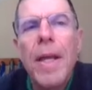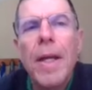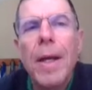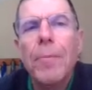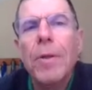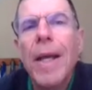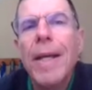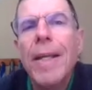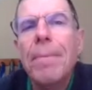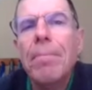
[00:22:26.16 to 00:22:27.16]

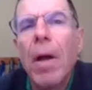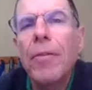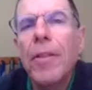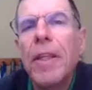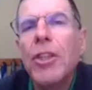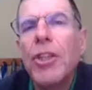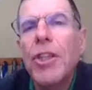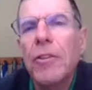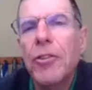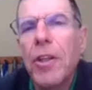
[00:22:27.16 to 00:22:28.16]
Income-related monthly
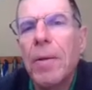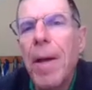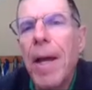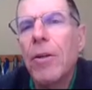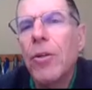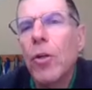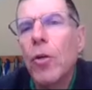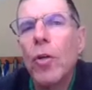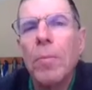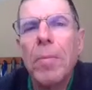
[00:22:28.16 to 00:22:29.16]
adjusted amount,
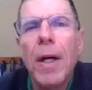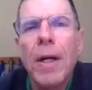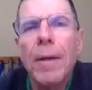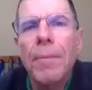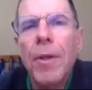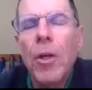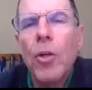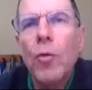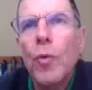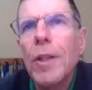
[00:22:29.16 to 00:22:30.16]
IRMAA.
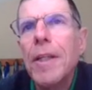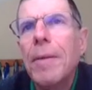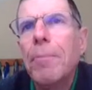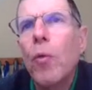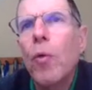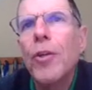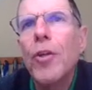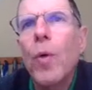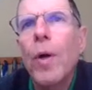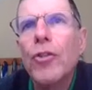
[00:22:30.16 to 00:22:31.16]
Really
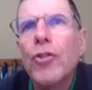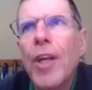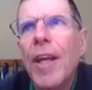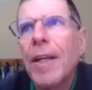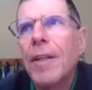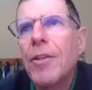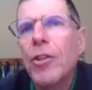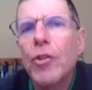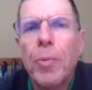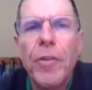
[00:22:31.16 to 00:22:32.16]
important you understand
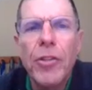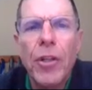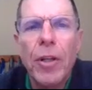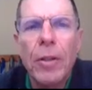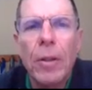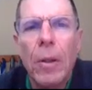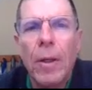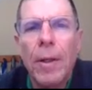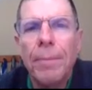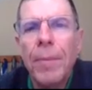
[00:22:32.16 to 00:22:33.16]
this provision in the
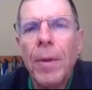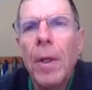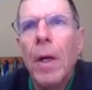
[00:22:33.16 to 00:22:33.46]
law.